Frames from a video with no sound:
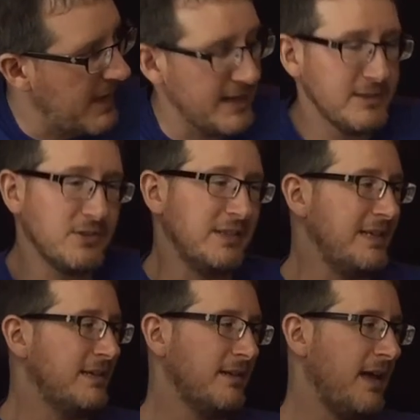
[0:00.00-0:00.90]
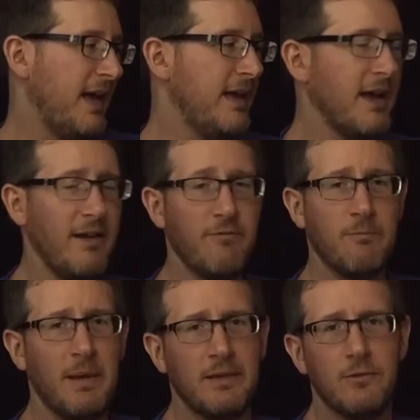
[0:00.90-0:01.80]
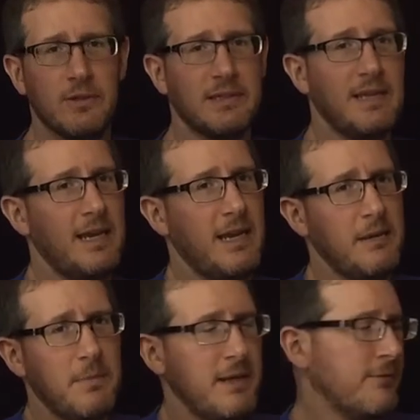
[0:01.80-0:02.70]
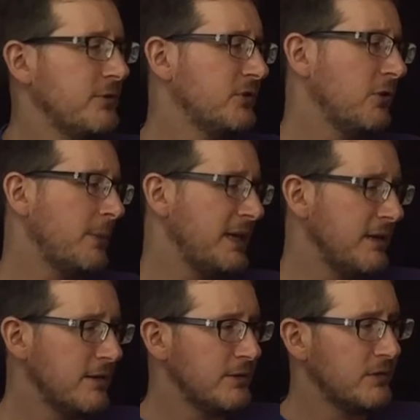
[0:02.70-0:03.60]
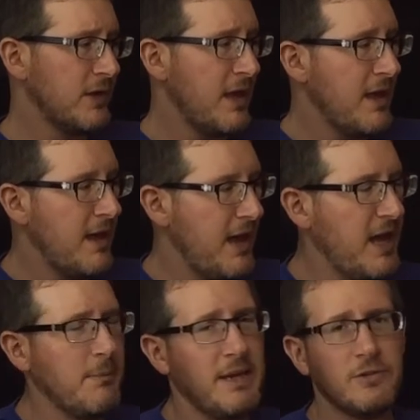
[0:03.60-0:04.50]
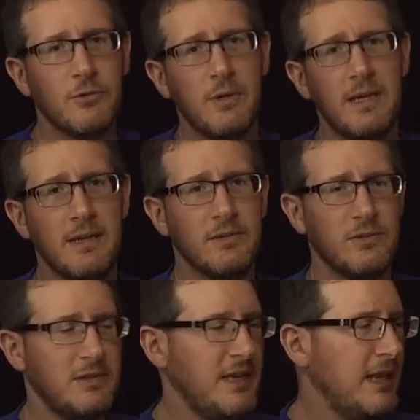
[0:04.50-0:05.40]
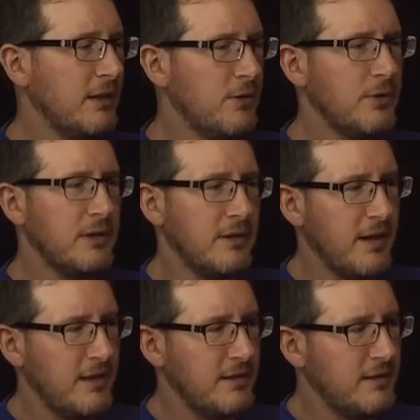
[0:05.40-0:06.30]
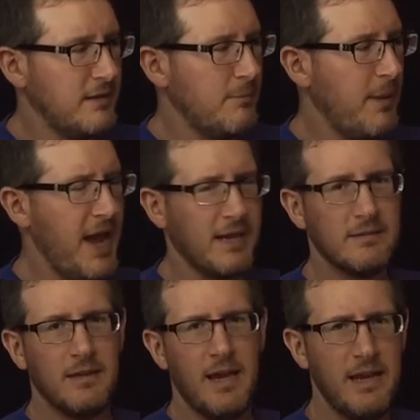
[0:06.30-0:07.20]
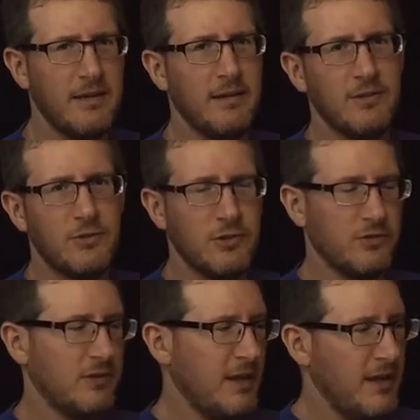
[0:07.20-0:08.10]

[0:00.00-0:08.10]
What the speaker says: Honestly, I've been using 1080p for so many years, and my screen is yellowed, and the backlight is just